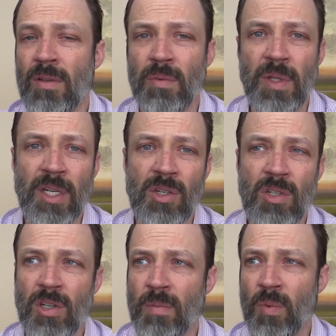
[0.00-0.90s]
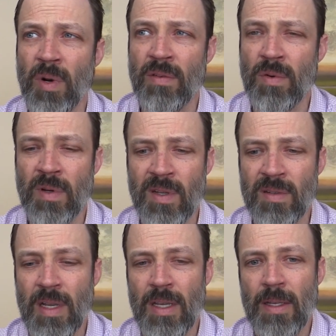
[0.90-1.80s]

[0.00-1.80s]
the relationship or whatever it is,